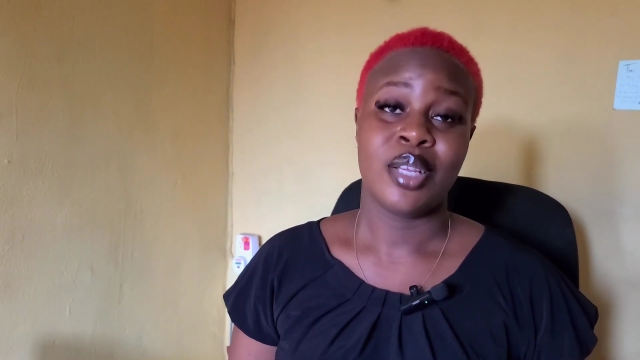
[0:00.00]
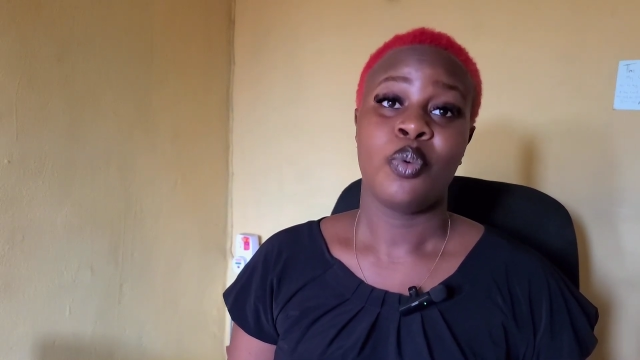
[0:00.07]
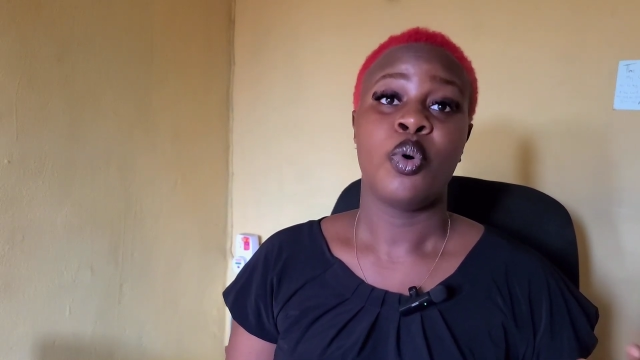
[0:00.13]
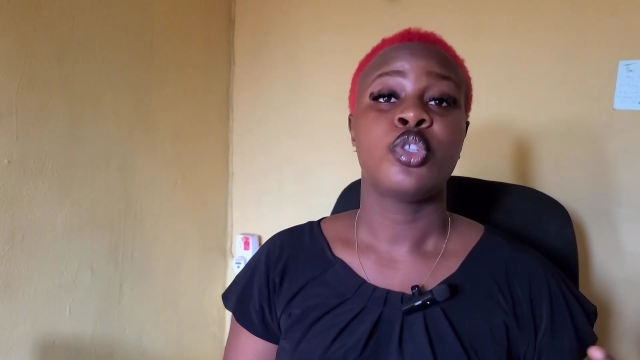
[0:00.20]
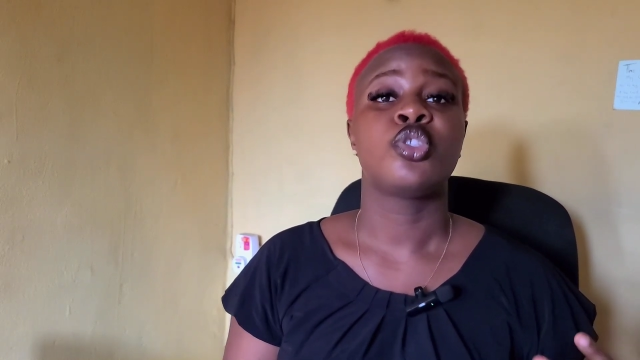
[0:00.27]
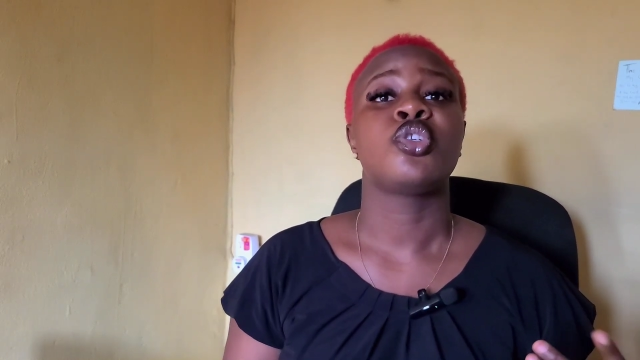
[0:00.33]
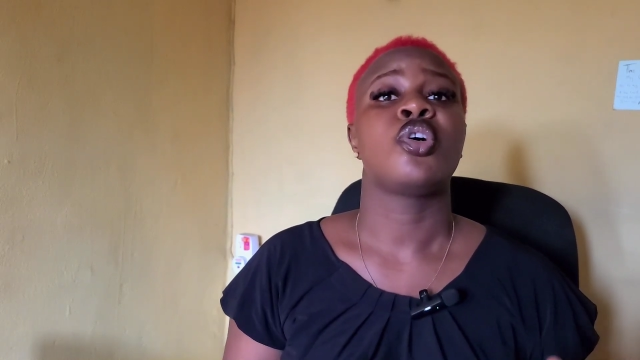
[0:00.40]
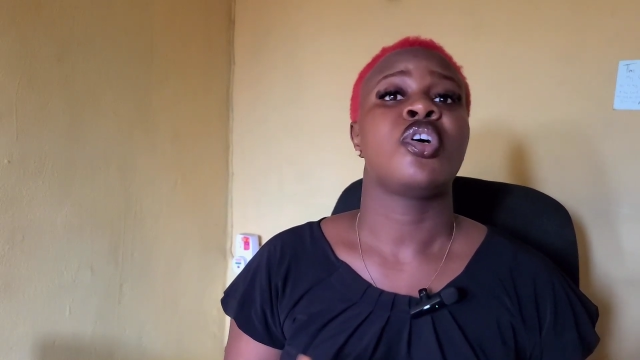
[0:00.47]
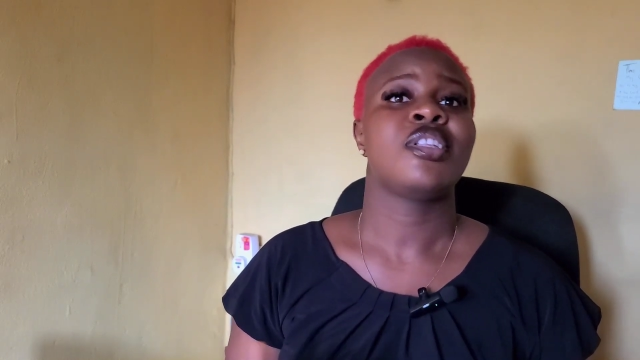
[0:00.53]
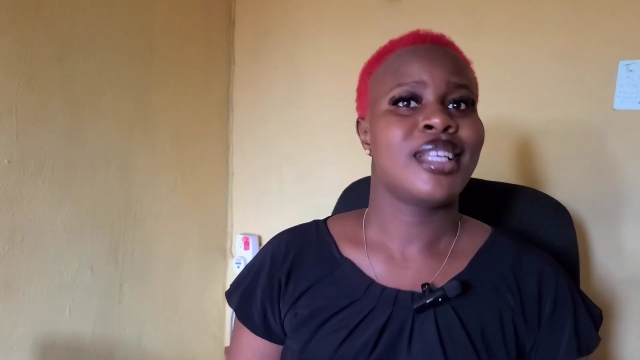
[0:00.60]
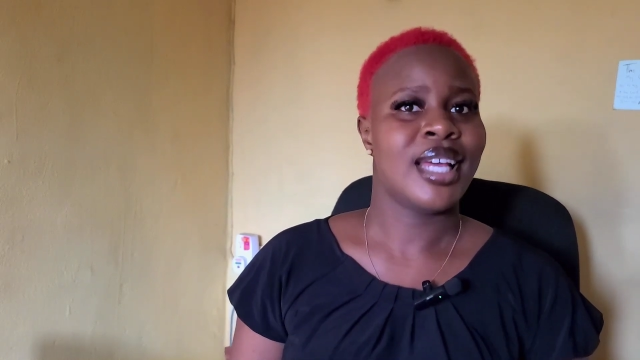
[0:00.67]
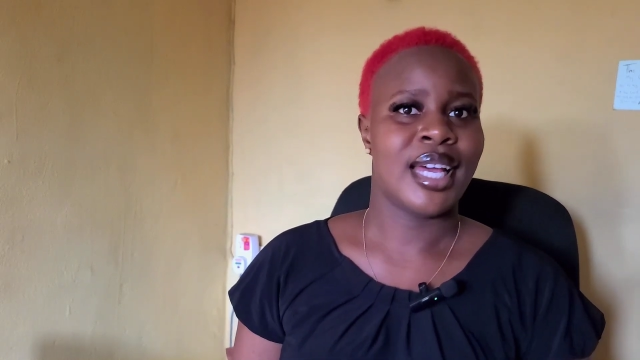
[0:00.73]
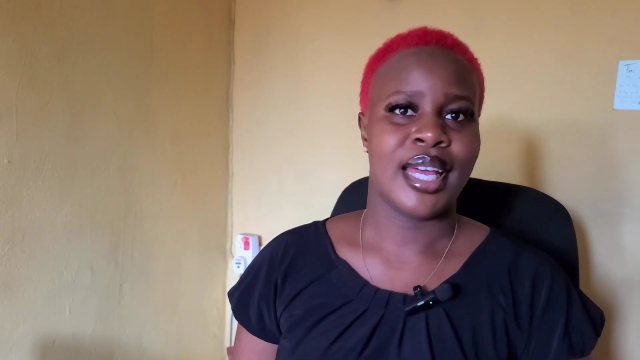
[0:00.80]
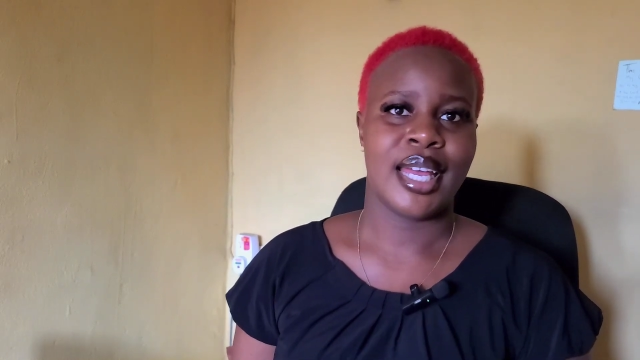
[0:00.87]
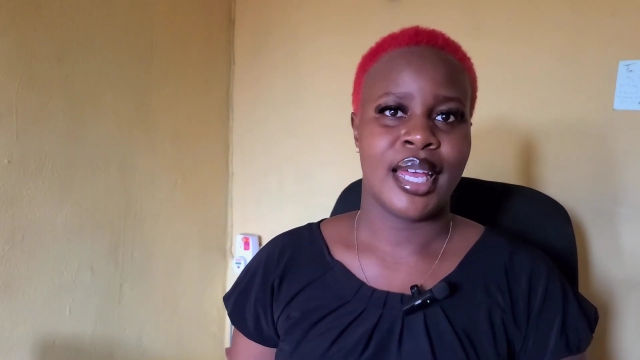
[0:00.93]
They want to cut
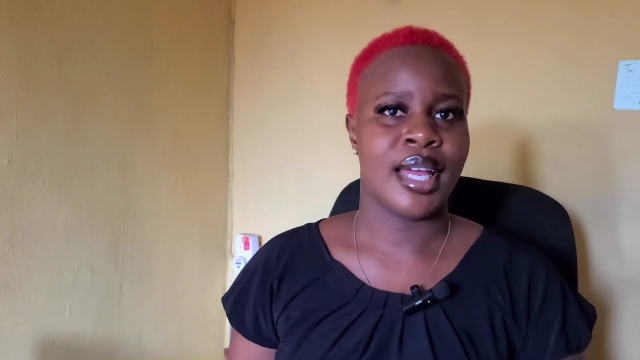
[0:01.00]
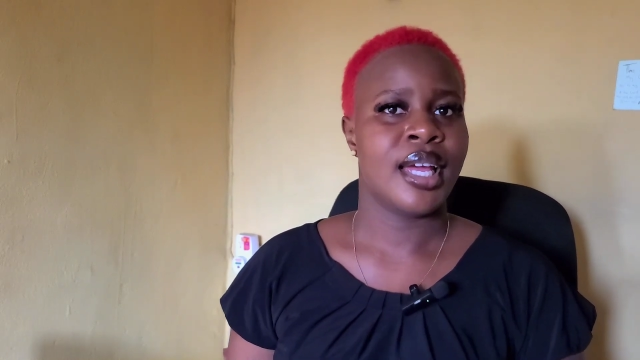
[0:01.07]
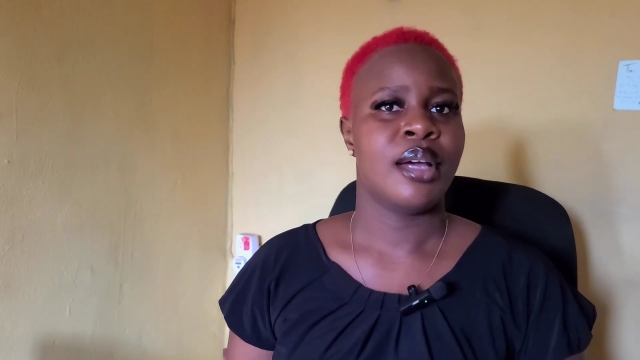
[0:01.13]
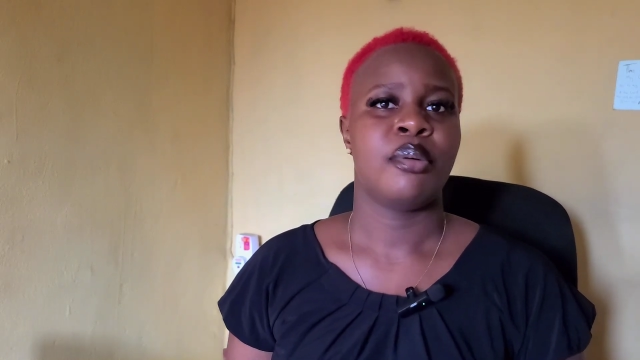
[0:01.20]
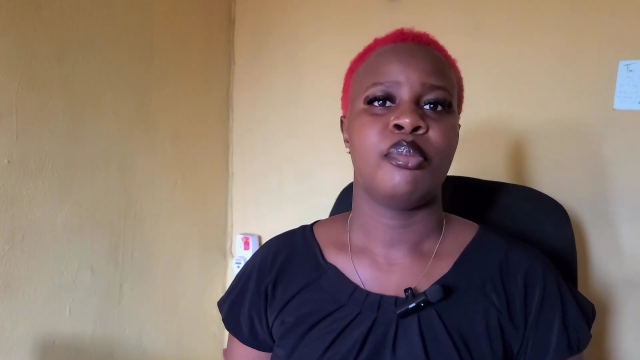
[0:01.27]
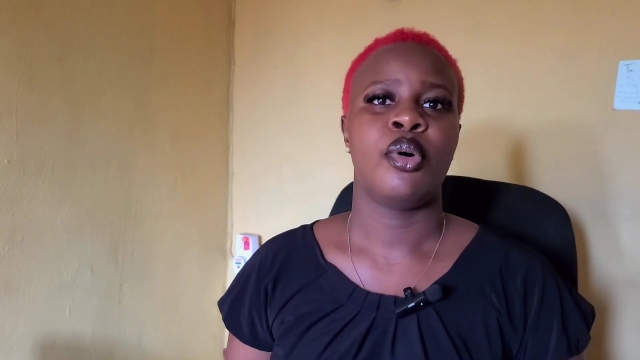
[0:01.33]
their hair,